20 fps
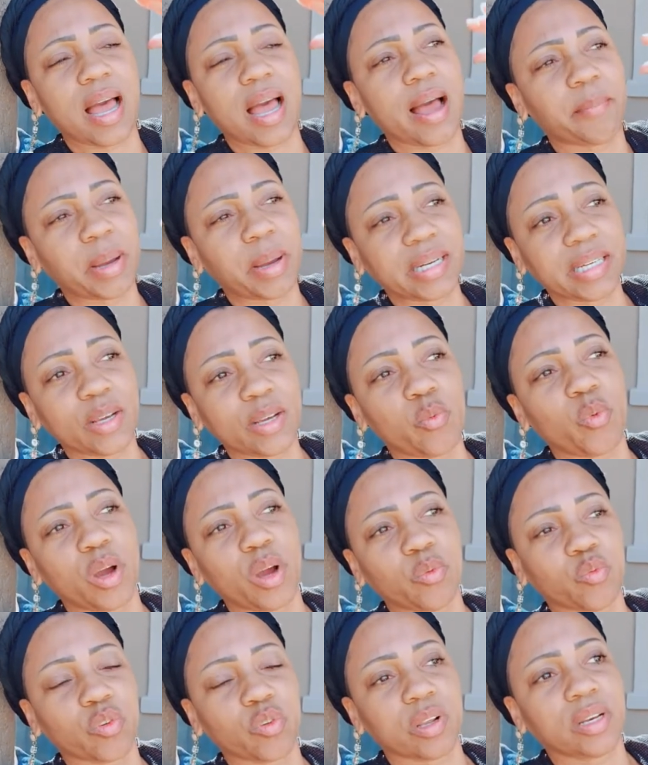I did one
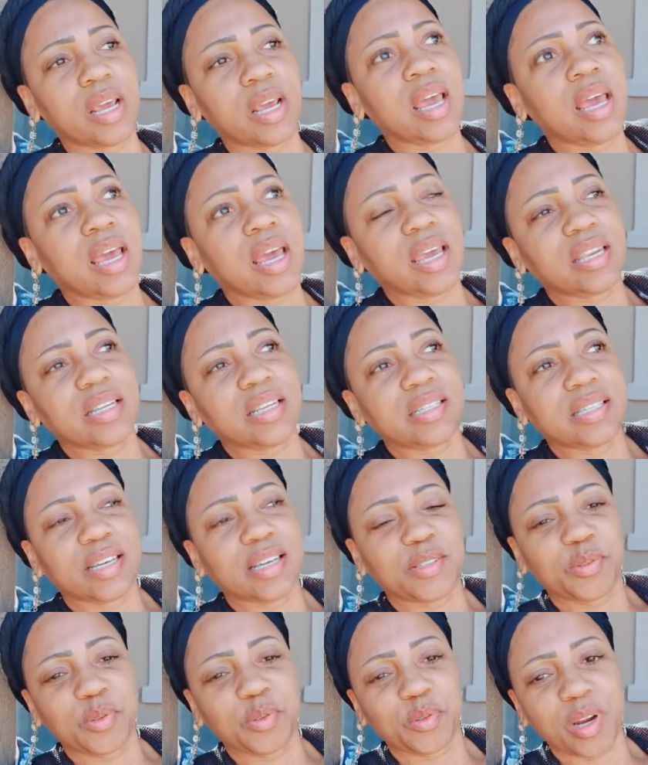run, and it said
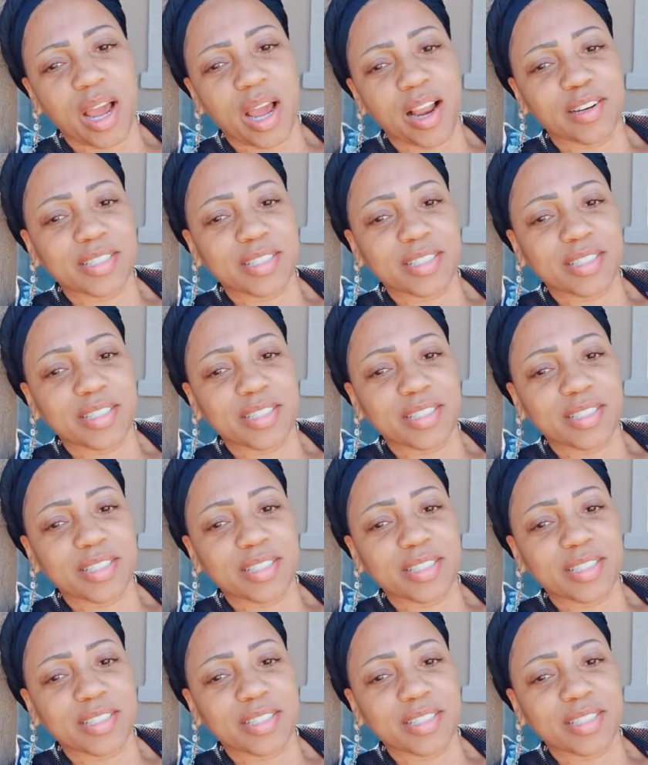two dollars.